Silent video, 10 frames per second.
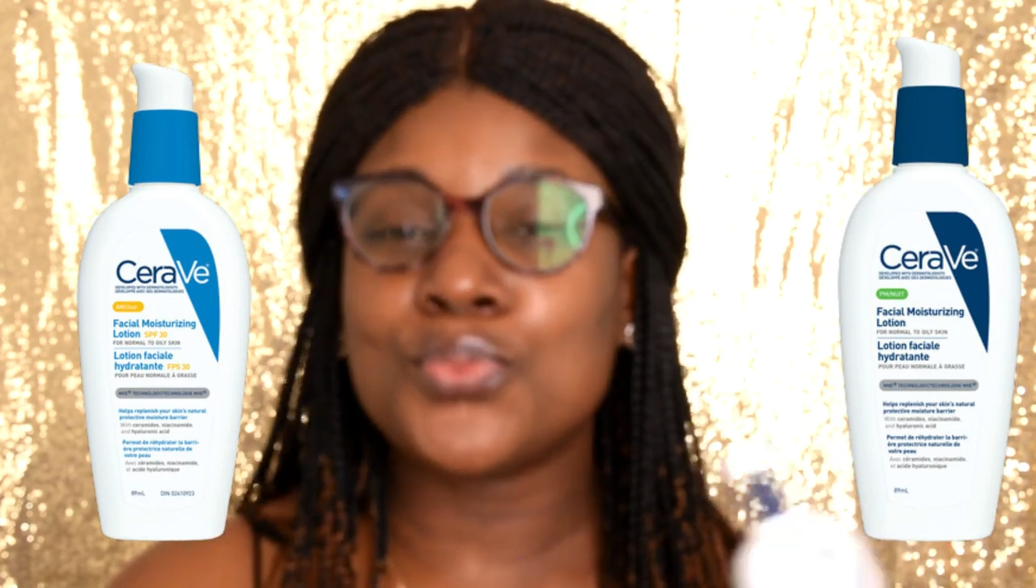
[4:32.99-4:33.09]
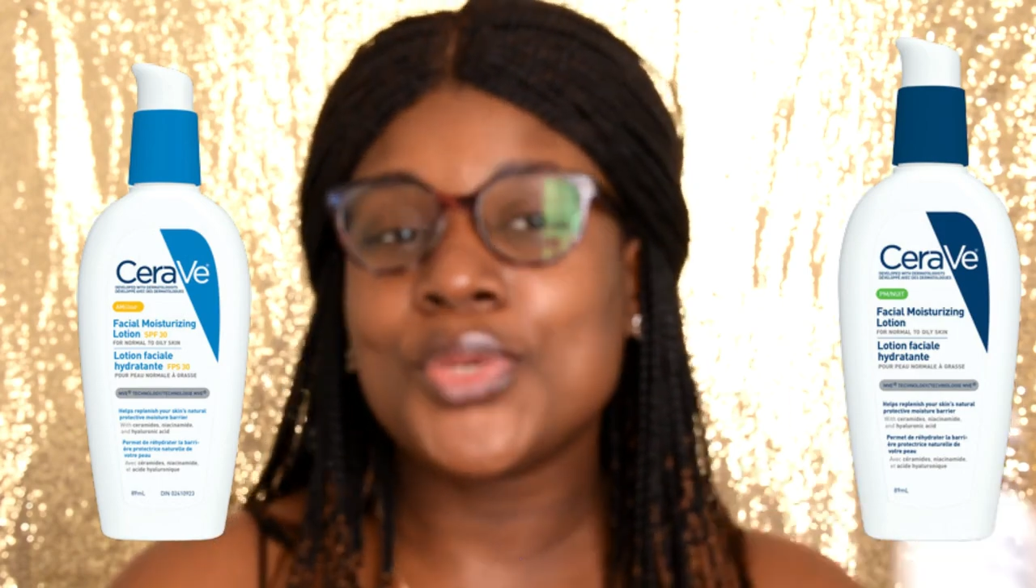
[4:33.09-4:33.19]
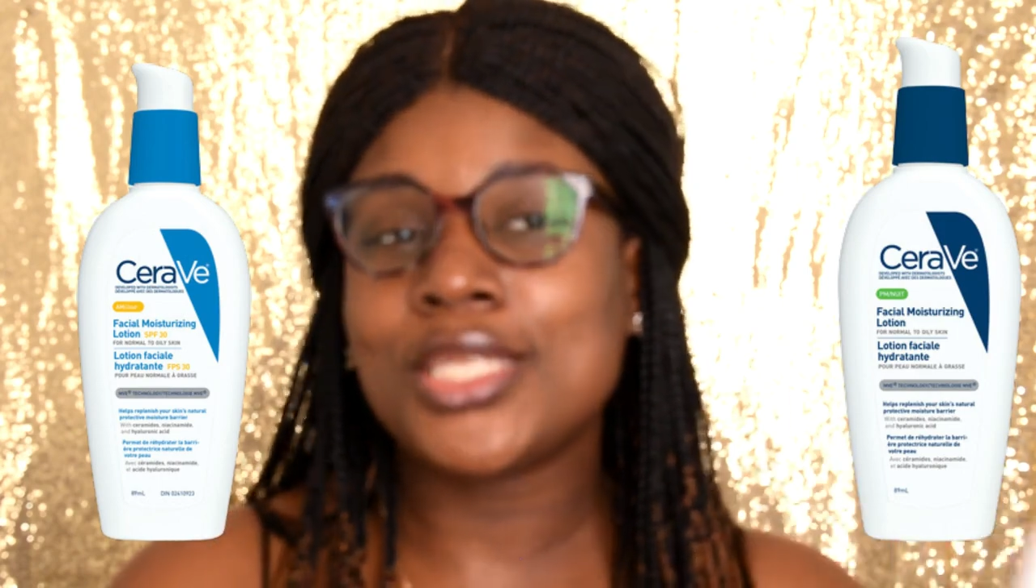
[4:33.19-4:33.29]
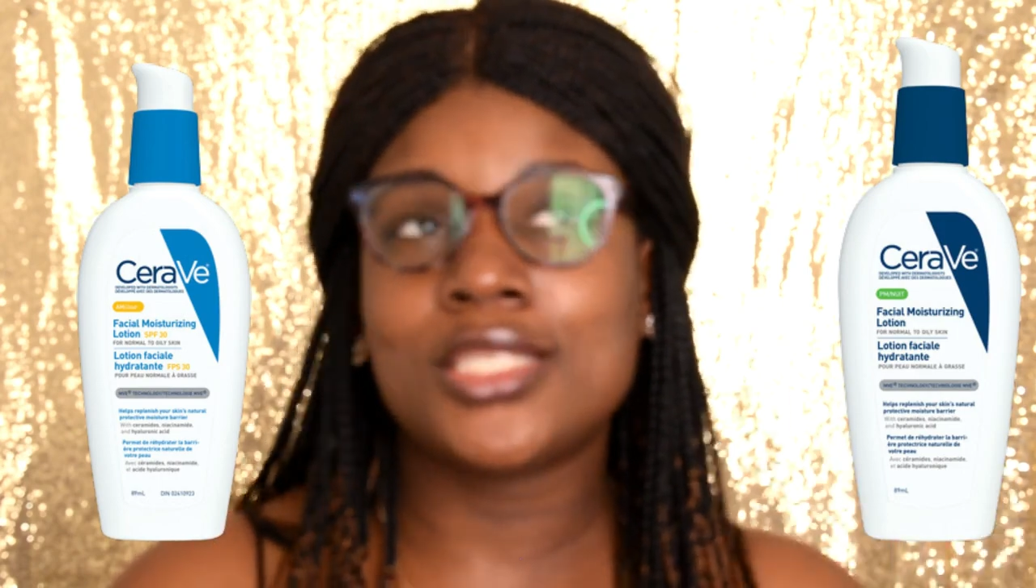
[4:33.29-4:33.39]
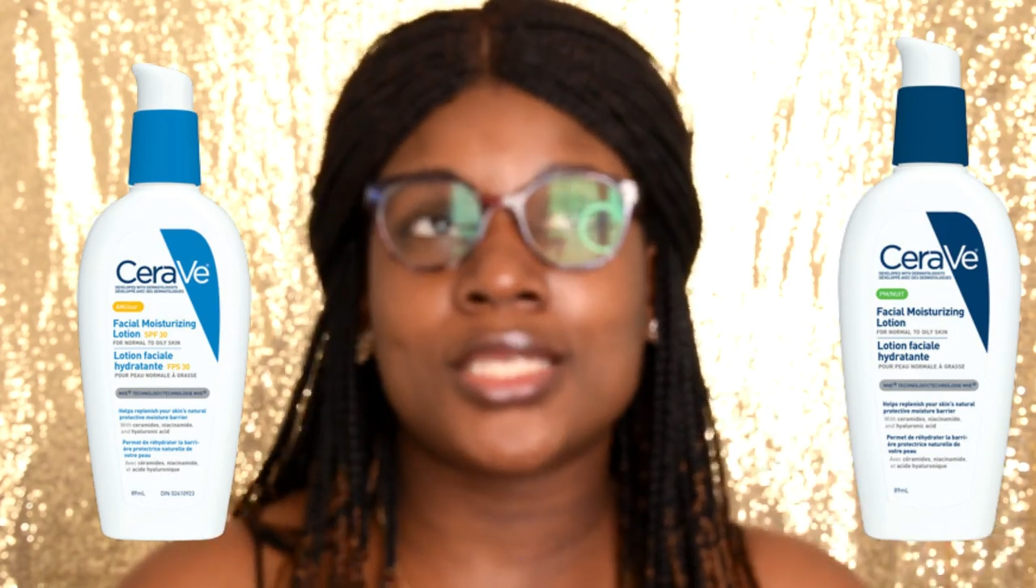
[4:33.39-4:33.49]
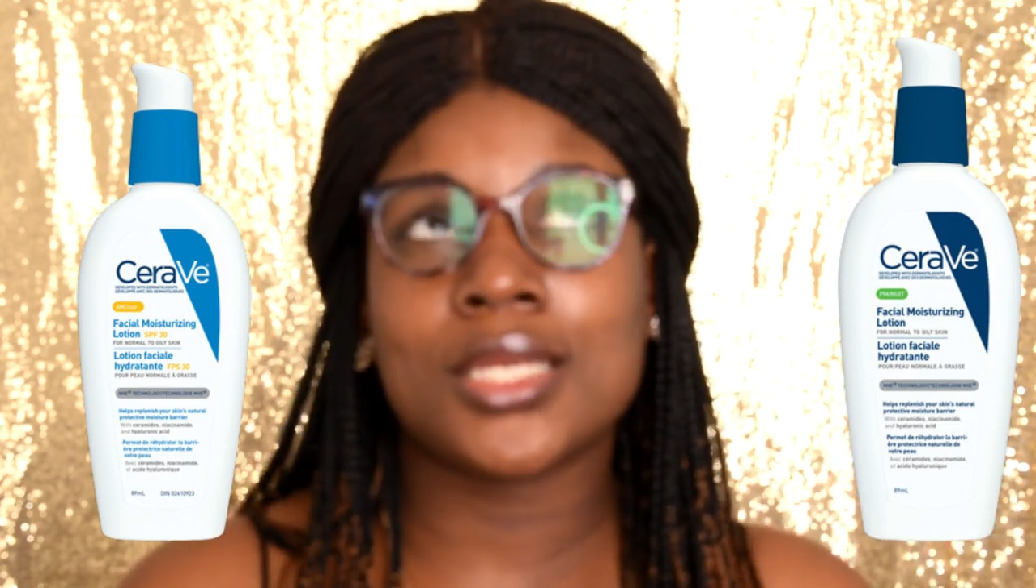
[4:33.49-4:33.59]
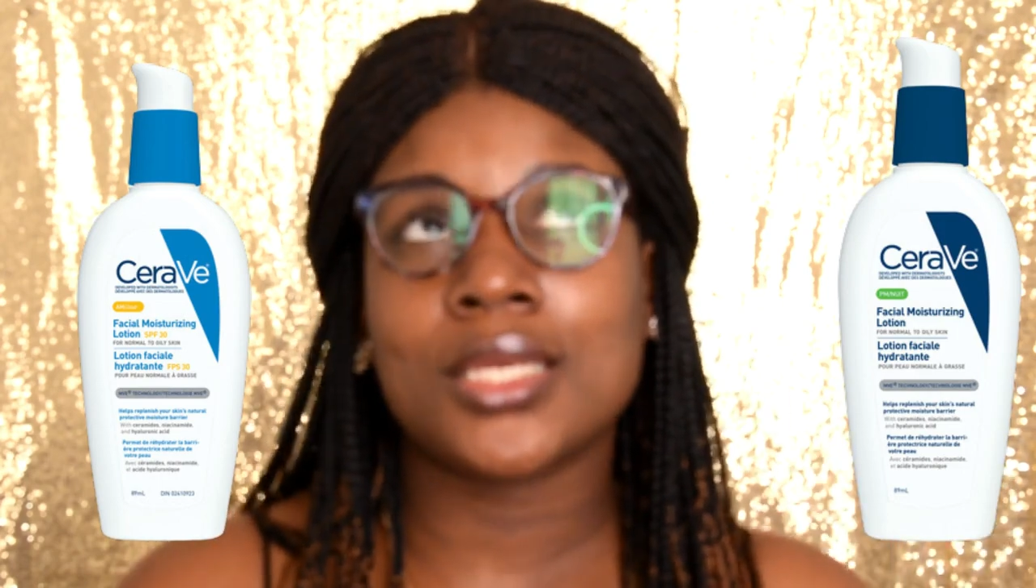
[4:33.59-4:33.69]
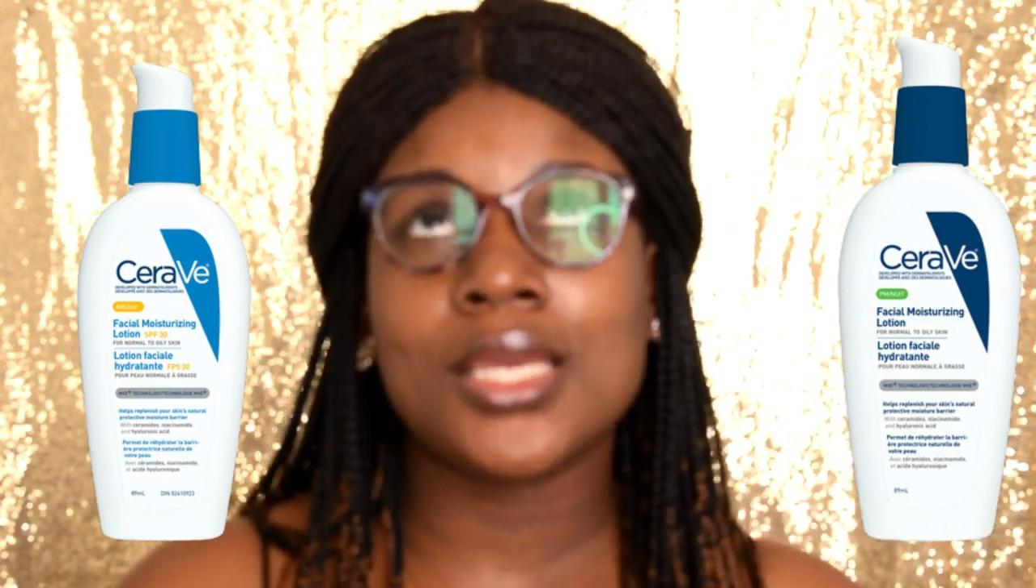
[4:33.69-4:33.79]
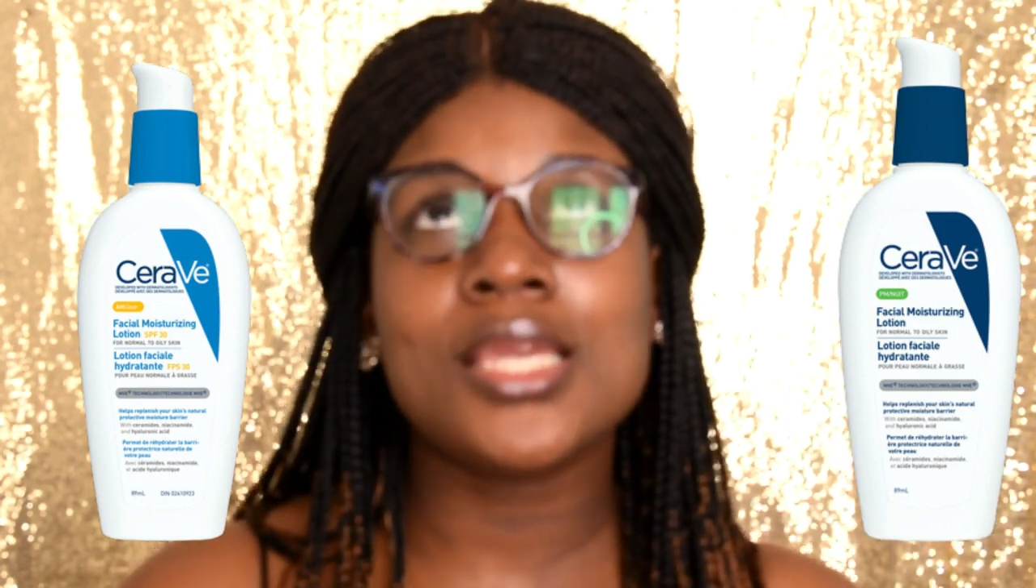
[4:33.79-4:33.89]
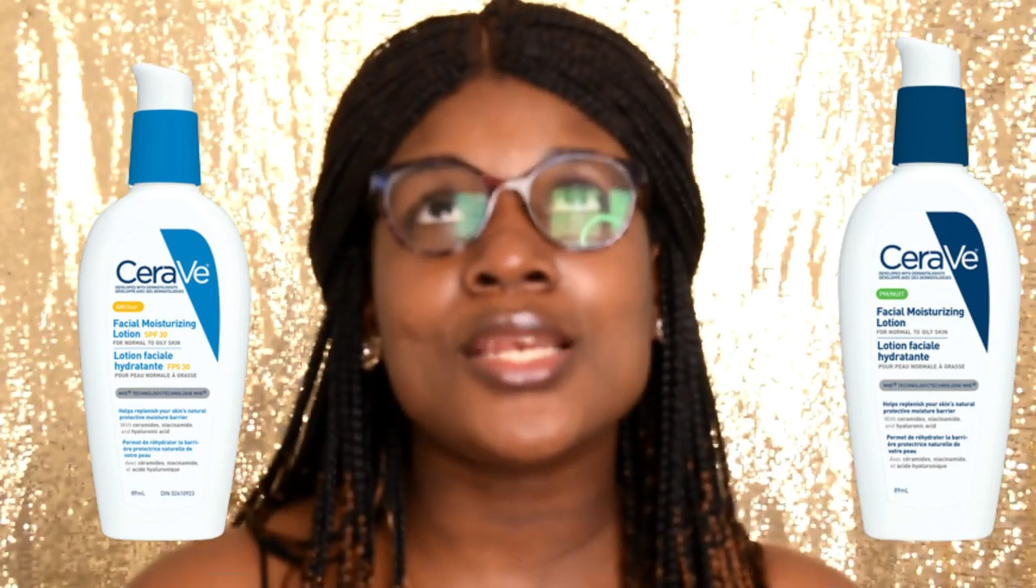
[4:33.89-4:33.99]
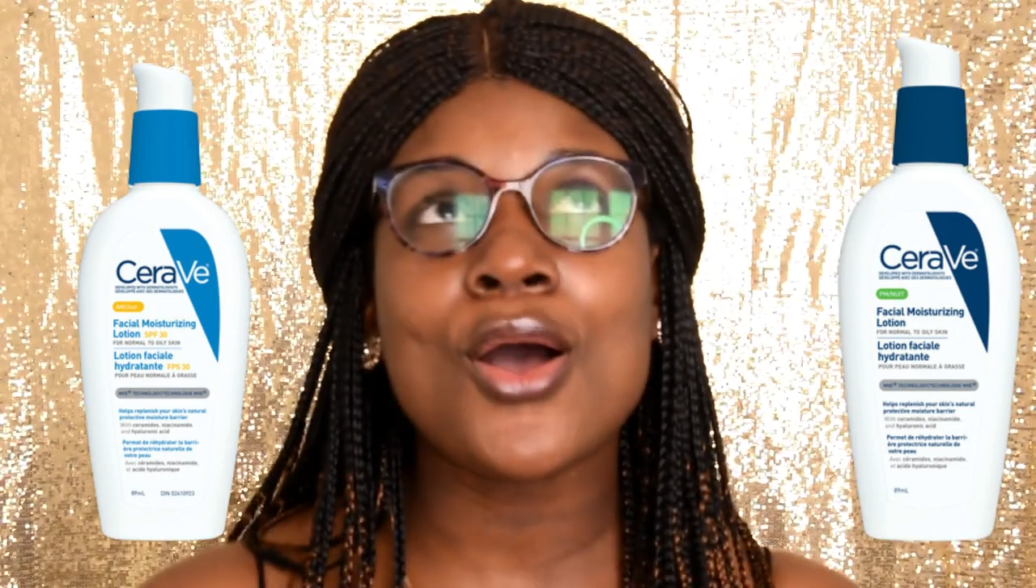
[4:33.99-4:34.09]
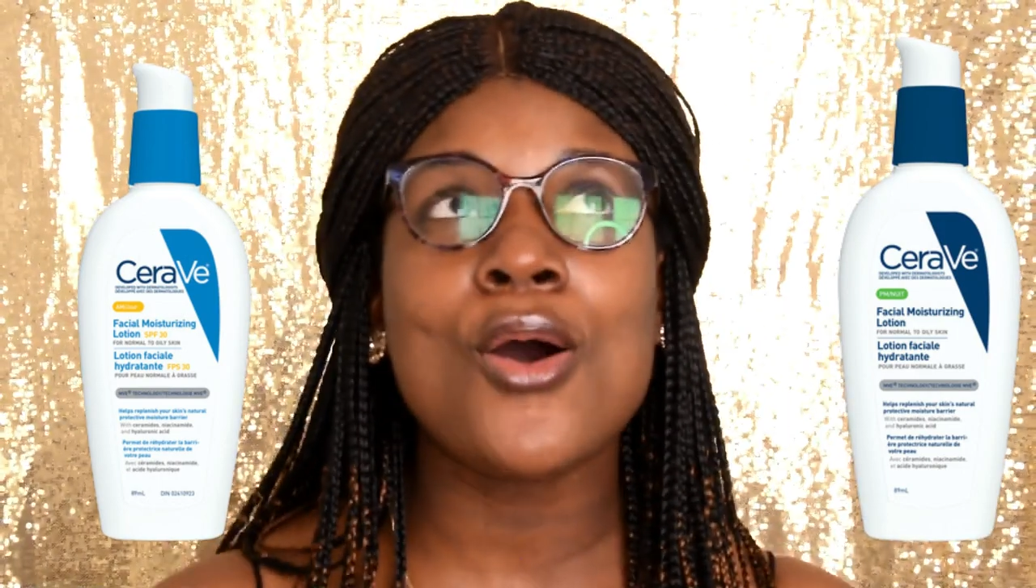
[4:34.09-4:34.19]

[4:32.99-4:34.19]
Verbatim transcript: which in